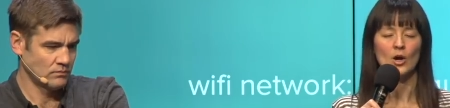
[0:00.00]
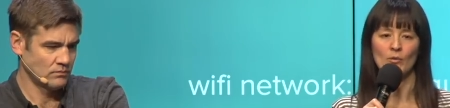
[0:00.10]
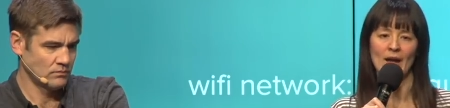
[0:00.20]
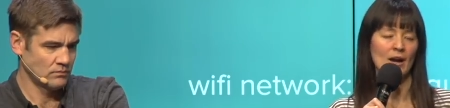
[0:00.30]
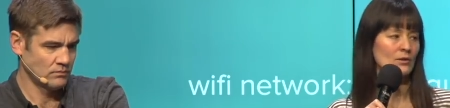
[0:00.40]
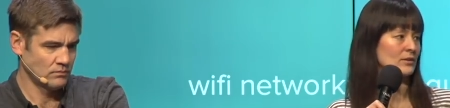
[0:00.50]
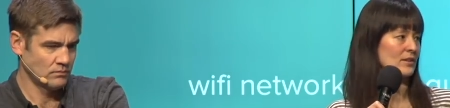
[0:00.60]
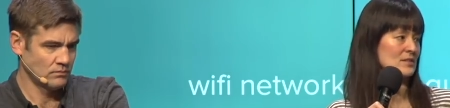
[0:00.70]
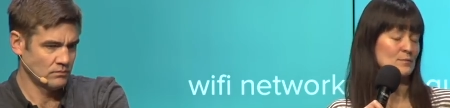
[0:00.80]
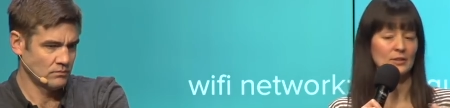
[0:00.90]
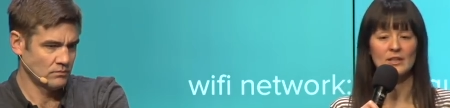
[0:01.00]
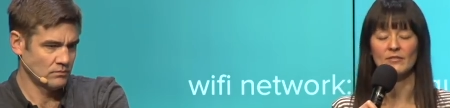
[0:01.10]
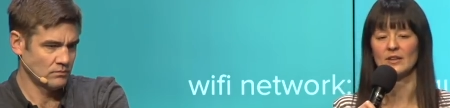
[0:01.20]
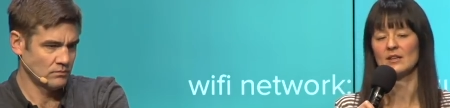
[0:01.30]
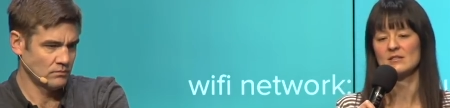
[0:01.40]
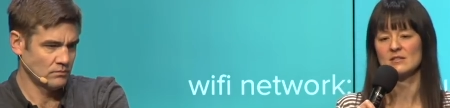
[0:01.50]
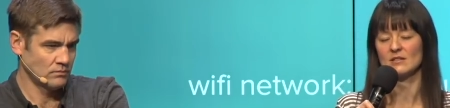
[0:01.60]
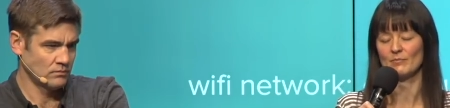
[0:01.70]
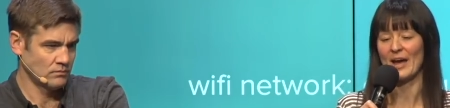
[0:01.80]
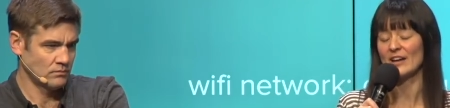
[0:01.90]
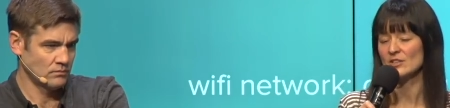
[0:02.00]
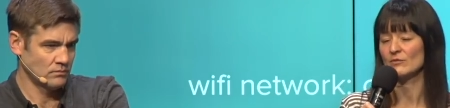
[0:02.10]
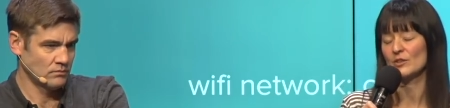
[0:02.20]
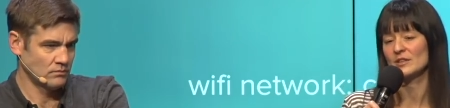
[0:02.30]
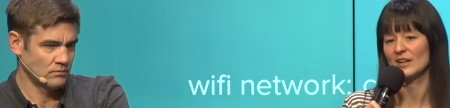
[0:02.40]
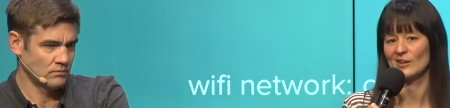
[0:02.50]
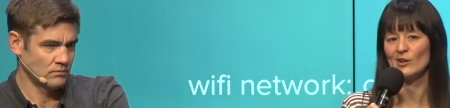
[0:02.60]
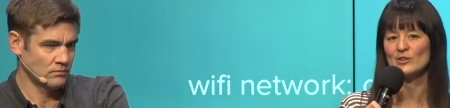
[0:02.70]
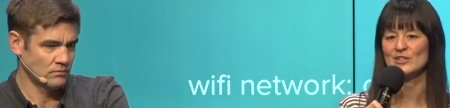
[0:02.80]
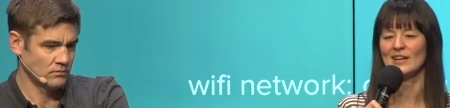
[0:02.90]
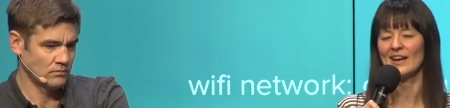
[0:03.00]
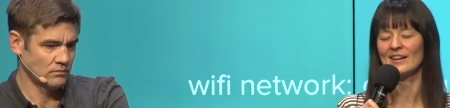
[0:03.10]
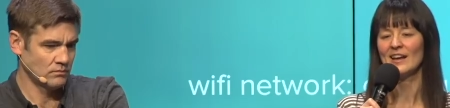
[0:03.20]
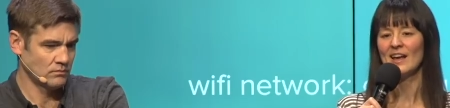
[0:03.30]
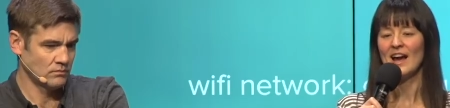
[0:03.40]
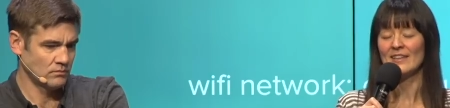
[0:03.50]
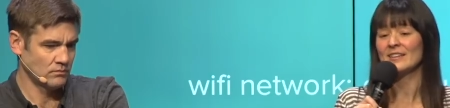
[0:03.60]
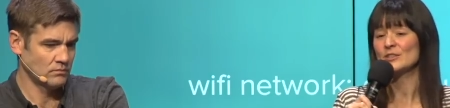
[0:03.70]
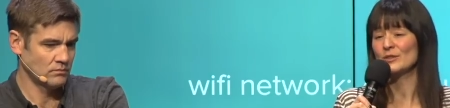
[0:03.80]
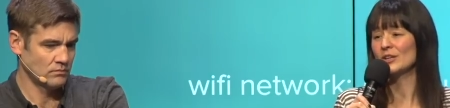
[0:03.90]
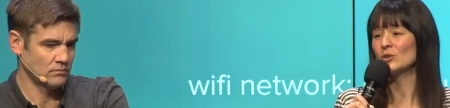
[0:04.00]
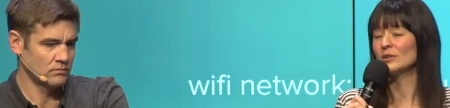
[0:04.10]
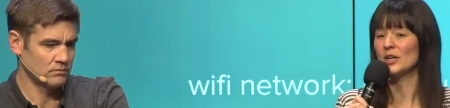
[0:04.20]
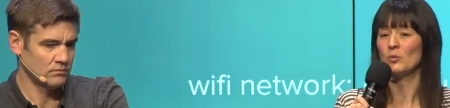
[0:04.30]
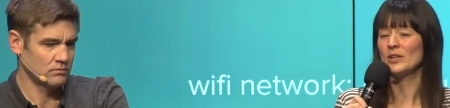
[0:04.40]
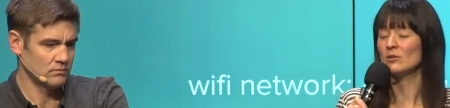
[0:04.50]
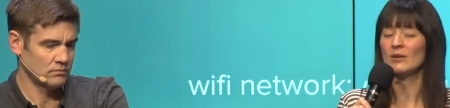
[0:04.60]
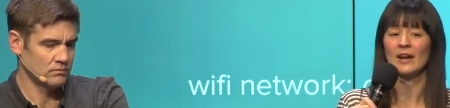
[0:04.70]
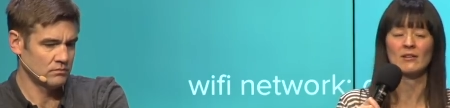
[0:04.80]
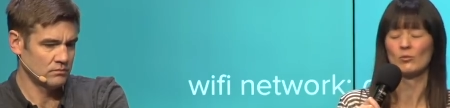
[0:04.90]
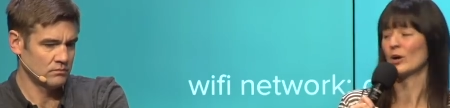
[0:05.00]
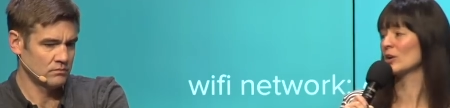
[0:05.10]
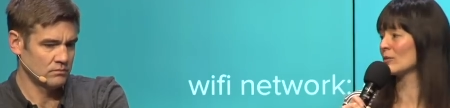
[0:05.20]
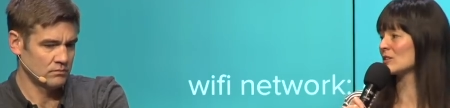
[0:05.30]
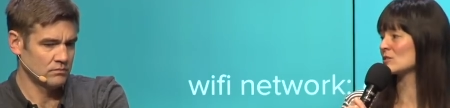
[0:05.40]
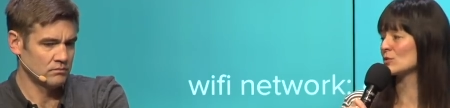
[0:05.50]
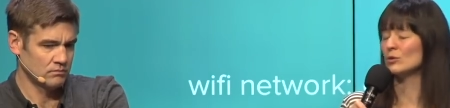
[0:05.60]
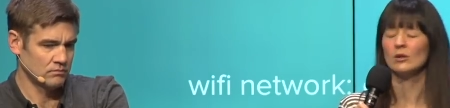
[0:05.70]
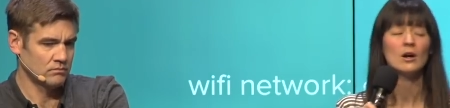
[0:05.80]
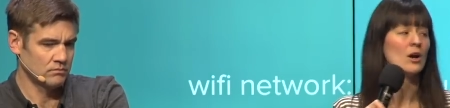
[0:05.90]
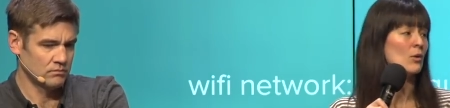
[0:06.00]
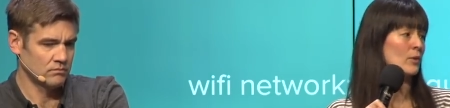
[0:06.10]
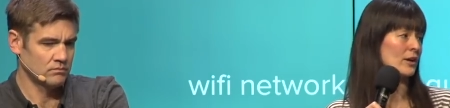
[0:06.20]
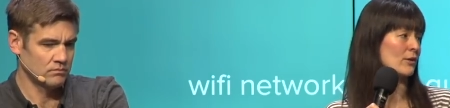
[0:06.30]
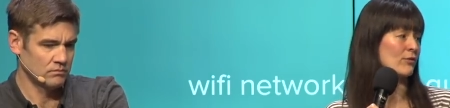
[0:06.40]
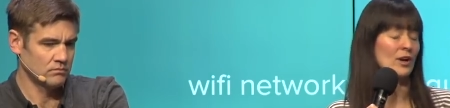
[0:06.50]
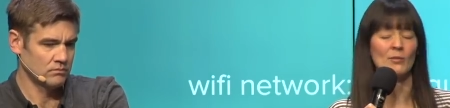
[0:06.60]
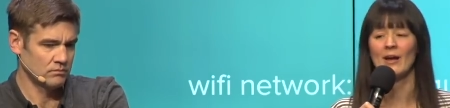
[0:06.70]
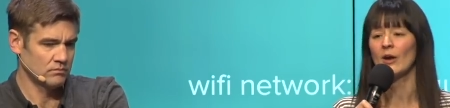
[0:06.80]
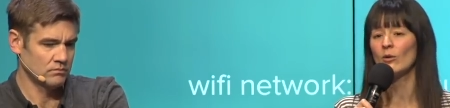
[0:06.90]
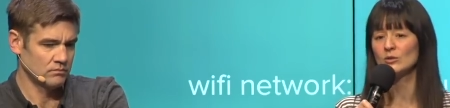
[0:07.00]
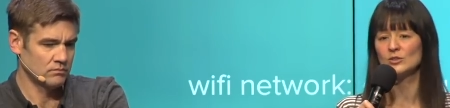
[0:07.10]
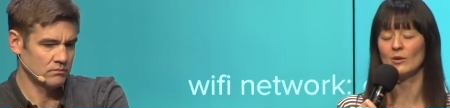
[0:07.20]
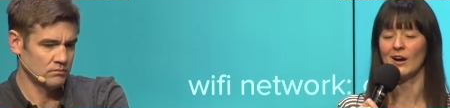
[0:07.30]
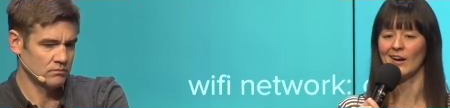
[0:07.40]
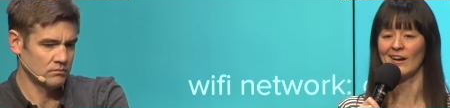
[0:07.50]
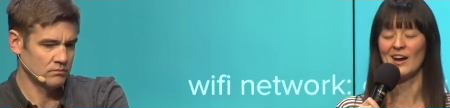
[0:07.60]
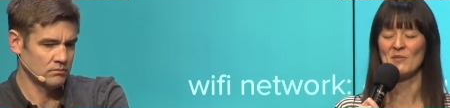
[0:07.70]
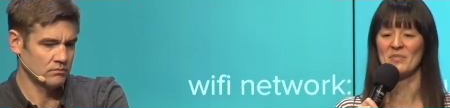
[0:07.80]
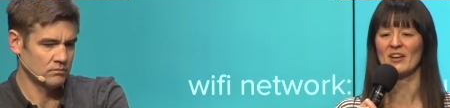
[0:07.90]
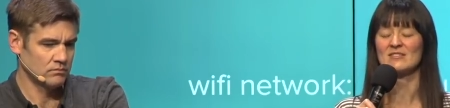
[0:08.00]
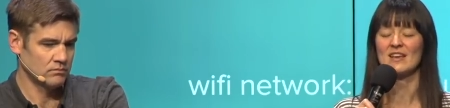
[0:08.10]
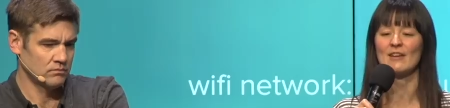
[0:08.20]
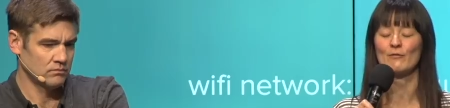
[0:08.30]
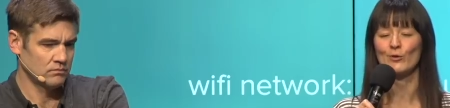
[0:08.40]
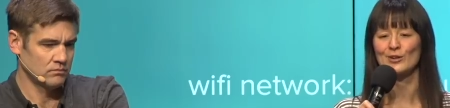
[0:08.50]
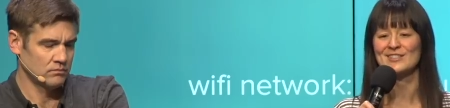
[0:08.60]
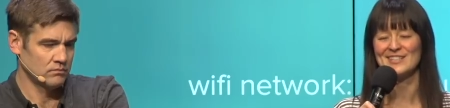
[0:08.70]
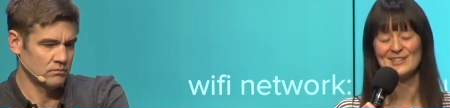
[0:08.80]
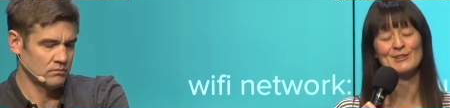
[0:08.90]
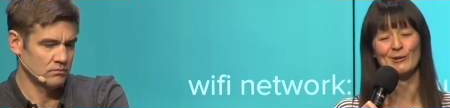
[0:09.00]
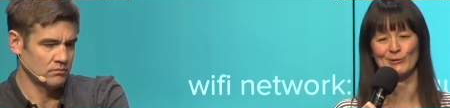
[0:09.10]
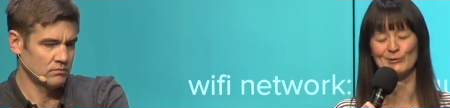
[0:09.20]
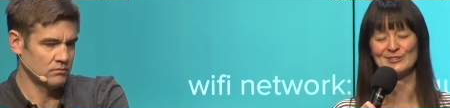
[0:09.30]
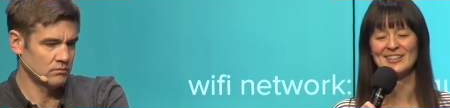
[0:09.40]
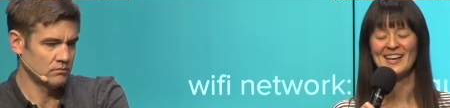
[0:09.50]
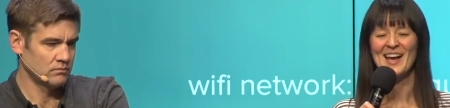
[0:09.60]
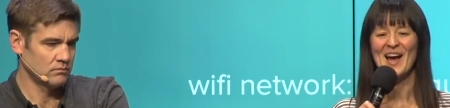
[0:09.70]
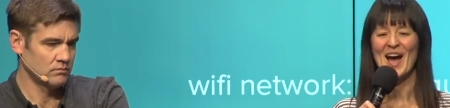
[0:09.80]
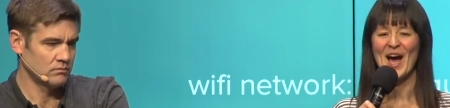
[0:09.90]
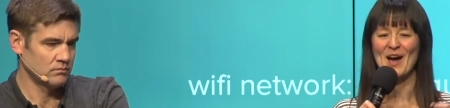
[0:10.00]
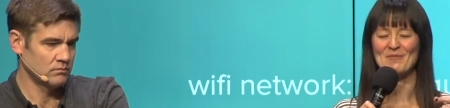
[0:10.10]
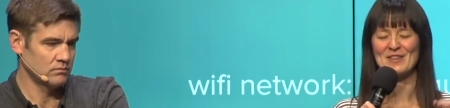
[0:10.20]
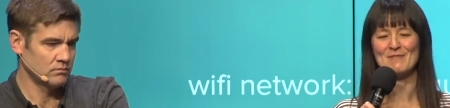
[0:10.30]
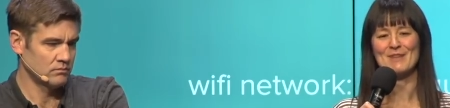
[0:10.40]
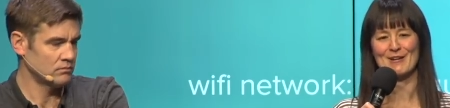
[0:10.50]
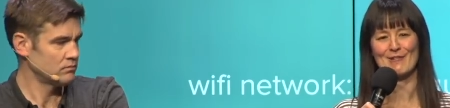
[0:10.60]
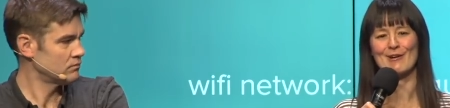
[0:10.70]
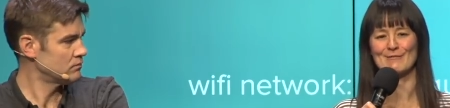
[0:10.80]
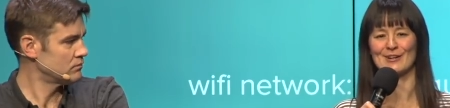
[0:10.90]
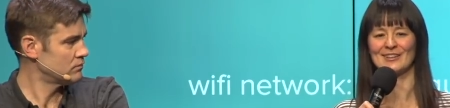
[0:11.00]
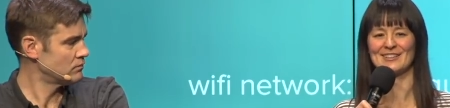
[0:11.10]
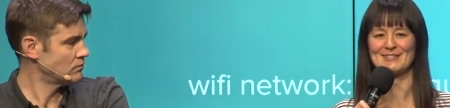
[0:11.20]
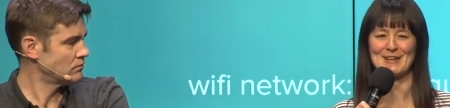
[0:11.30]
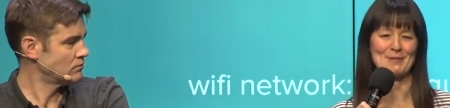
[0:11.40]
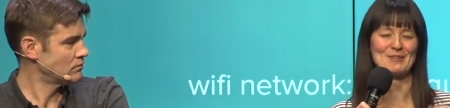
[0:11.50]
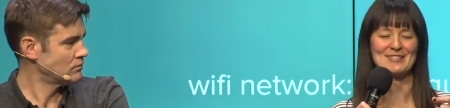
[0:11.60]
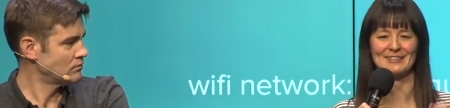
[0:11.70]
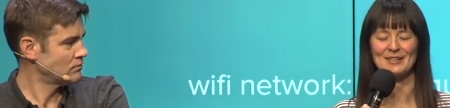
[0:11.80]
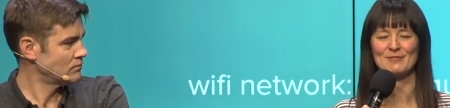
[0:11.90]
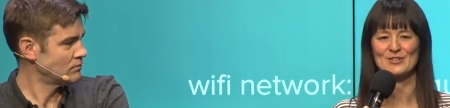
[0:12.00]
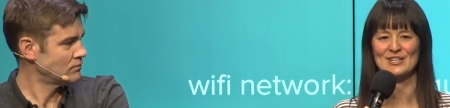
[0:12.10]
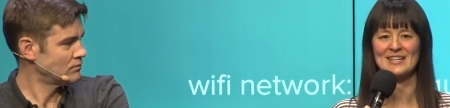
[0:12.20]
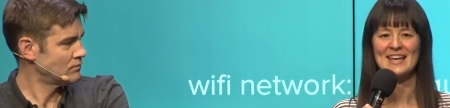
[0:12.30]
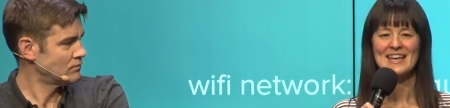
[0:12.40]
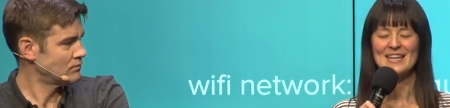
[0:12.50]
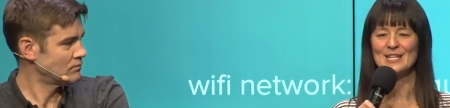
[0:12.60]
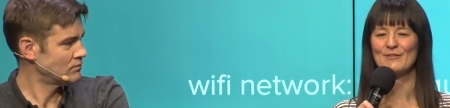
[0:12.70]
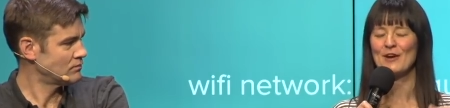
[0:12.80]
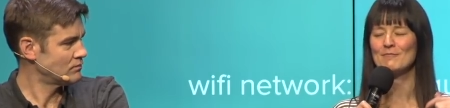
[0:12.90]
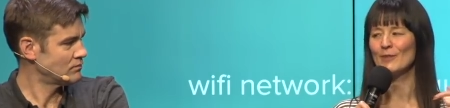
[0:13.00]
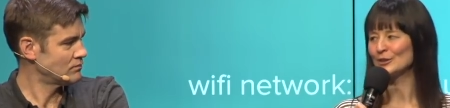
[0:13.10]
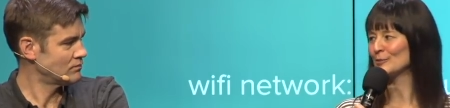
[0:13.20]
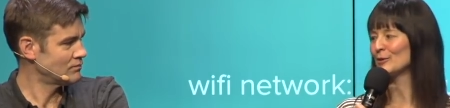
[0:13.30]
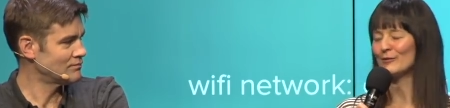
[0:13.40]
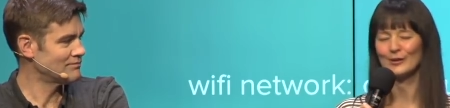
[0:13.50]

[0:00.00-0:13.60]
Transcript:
Speaker 1: around this belief and this passion for the technology. And I think that's really cool. Like, we don't care where you went to school, where you're from, how old you are. Um, there's a fourteen year old um, in the Bitcoin world. His name is Salim Rashid. He's found multiple